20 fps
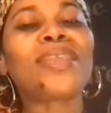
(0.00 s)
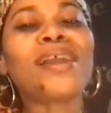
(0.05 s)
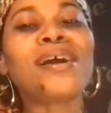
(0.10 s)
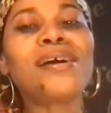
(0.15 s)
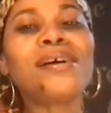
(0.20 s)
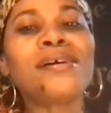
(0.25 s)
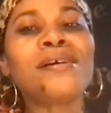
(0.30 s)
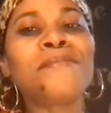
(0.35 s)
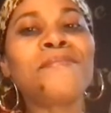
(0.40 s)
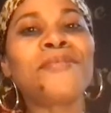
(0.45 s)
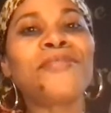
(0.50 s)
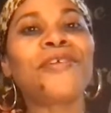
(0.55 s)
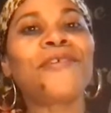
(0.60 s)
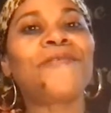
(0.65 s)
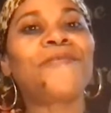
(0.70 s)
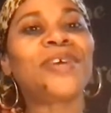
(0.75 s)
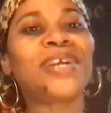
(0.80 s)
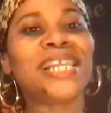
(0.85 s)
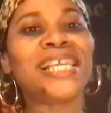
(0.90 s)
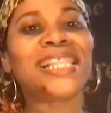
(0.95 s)

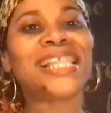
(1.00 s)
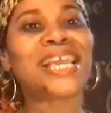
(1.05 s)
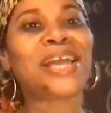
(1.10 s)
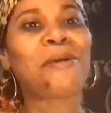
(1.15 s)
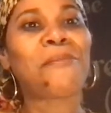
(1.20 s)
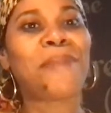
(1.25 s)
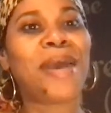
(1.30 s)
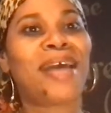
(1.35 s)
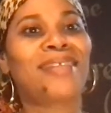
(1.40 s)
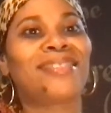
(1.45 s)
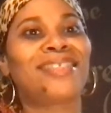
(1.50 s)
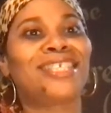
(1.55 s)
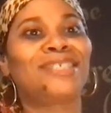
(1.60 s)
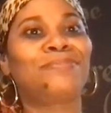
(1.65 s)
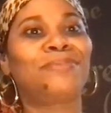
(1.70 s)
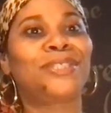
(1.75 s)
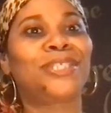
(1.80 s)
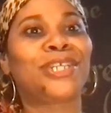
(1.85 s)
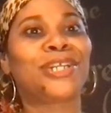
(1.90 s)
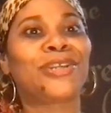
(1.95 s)
The funny thing about this
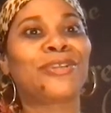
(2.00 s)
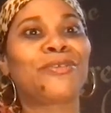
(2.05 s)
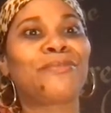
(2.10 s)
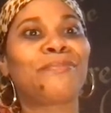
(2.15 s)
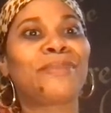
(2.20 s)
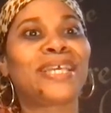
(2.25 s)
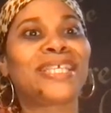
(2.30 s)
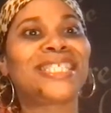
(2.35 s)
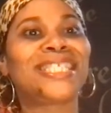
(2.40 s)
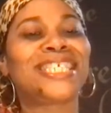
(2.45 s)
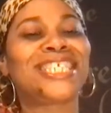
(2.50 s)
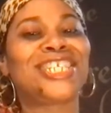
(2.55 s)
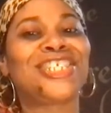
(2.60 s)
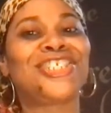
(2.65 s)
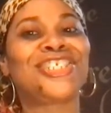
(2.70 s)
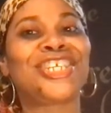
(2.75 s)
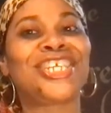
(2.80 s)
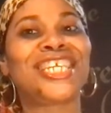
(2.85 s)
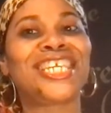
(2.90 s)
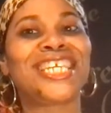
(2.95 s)
particular
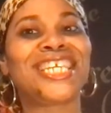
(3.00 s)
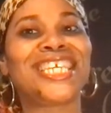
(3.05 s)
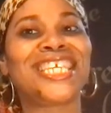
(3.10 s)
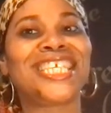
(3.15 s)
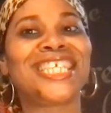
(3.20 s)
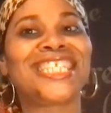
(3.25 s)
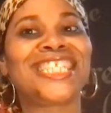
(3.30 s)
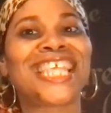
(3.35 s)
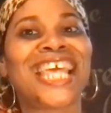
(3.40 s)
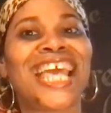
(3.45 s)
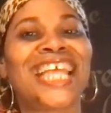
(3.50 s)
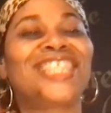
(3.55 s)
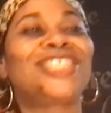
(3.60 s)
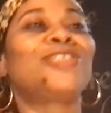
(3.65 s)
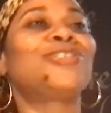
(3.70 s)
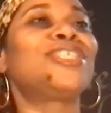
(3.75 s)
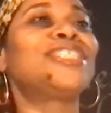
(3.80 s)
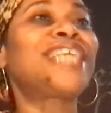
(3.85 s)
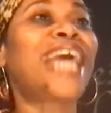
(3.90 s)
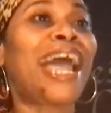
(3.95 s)
message is that,
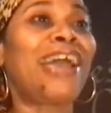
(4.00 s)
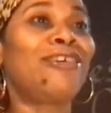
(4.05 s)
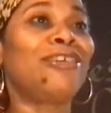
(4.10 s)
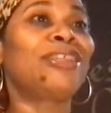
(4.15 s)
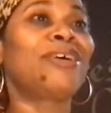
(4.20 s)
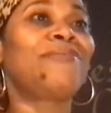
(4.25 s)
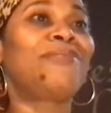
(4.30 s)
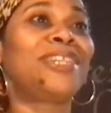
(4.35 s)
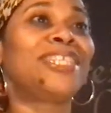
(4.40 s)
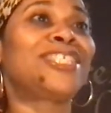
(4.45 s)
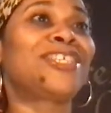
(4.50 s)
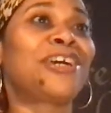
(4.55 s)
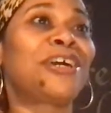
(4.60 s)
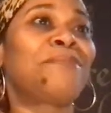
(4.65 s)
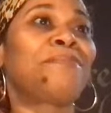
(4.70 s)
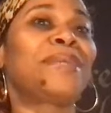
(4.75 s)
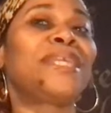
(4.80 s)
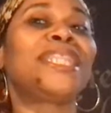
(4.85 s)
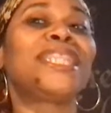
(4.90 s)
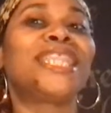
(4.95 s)
so the title of it is
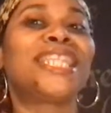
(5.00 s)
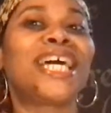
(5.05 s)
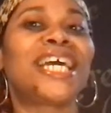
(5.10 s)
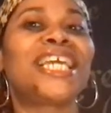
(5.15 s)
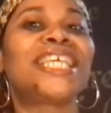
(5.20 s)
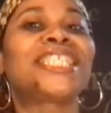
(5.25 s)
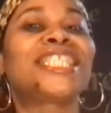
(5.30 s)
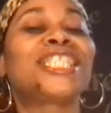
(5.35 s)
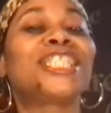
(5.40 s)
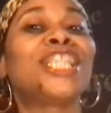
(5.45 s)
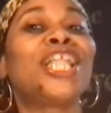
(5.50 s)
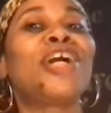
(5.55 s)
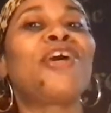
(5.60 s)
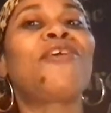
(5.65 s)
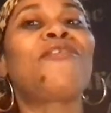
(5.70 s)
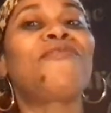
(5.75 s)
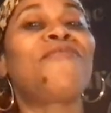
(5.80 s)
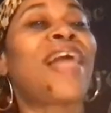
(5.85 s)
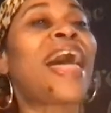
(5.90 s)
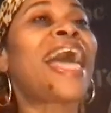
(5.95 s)
going to be is
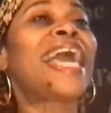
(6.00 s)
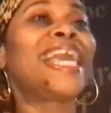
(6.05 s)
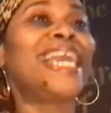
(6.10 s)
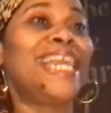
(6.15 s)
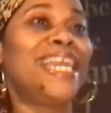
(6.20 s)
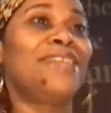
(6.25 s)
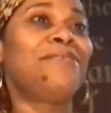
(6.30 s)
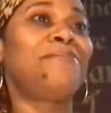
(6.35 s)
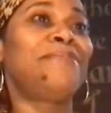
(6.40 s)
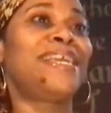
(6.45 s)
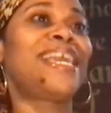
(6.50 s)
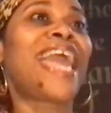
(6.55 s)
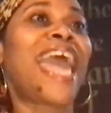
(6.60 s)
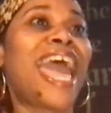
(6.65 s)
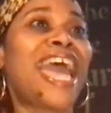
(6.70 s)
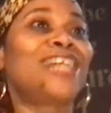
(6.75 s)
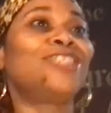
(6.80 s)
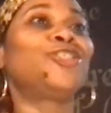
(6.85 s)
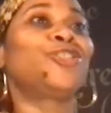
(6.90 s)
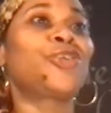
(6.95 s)
love thy enemy
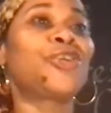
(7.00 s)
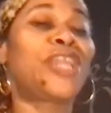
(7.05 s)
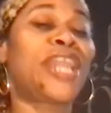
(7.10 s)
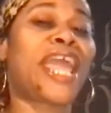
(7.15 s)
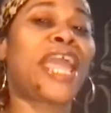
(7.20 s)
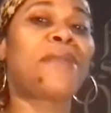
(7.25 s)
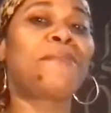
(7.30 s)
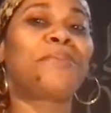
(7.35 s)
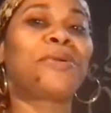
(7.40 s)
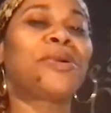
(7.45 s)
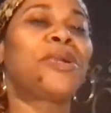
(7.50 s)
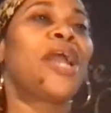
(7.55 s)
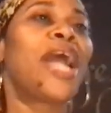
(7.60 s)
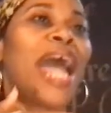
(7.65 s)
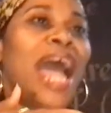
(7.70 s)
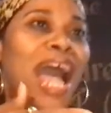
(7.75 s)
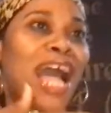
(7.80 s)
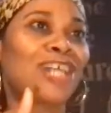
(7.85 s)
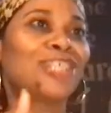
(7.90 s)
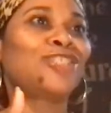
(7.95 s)
as your neighbor.
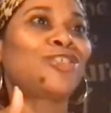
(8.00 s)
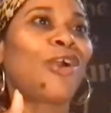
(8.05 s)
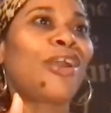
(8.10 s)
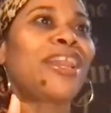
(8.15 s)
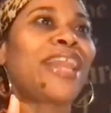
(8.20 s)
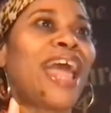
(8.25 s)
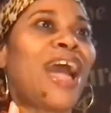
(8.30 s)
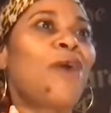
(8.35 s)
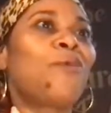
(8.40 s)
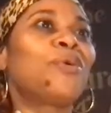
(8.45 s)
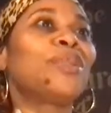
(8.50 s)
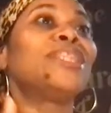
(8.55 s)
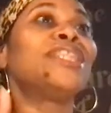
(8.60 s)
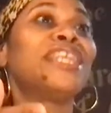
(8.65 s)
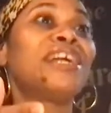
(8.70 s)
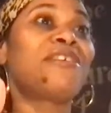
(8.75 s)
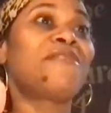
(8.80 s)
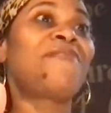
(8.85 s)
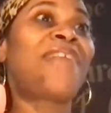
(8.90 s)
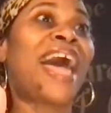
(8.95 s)
I started out with
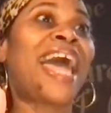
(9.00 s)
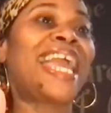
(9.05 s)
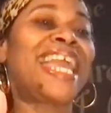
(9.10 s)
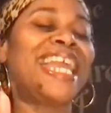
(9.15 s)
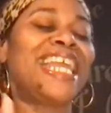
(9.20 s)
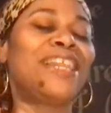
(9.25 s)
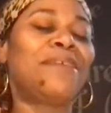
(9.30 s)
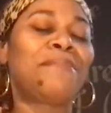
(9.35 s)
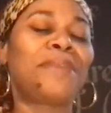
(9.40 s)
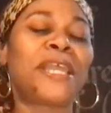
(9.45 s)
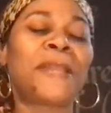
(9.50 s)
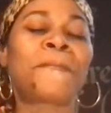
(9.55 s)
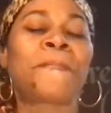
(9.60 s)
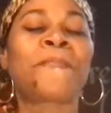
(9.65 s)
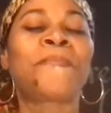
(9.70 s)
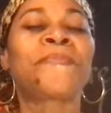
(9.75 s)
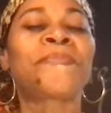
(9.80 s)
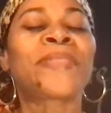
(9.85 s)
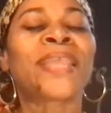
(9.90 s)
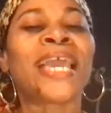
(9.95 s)
love thy enemy.
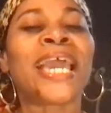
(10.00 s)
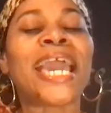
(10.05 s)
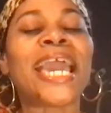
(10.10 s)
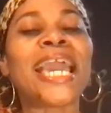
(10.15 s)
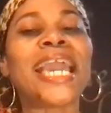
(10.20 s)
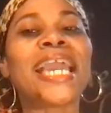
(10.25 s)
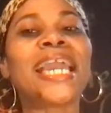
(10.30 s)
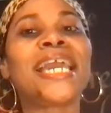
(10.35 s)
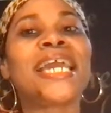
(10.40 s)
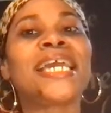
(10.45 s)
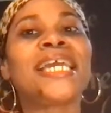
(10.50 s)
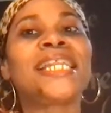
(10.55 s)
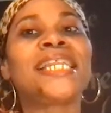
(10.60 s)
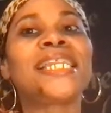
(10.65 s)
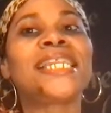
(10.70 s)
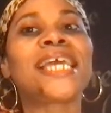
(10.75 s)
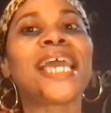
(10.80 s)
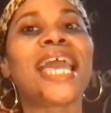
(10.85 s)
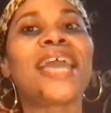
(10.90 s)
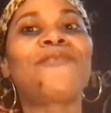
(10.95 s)

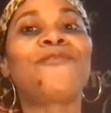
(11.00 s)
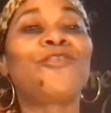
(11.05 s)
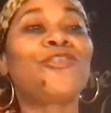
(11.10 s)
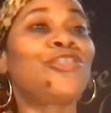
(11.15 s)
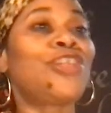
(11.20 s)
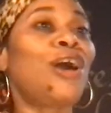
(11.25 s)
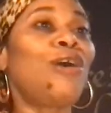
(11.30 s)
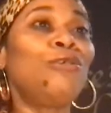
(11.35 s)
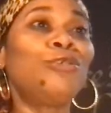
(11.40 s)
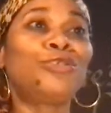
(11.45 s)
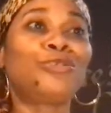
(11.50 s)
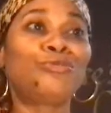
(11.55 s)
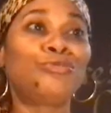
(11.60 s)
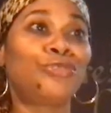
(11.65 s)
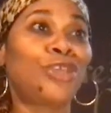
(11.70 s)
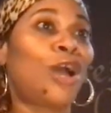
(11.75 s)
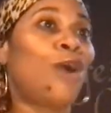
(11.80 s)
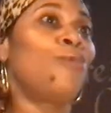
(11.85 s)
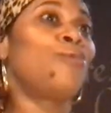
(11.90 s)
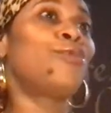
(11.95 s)
And for those who
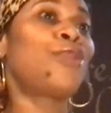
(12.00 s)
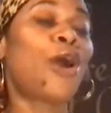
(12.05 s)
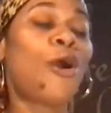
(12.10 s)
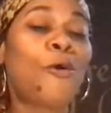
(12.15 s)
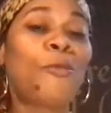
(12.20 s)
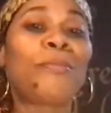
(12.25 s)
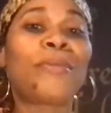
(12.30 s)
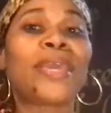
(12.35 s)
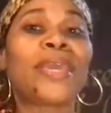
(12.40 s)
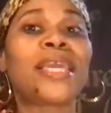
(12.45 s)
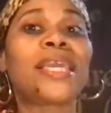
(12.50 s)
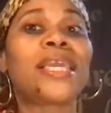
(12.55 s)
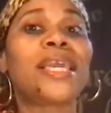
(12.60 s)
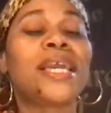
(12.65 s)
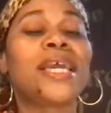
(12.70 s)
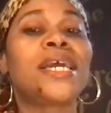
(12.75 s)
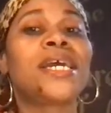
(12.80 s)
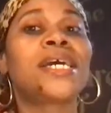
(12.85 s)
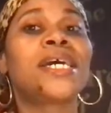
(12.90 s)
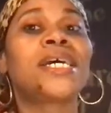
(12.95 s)
don't know me,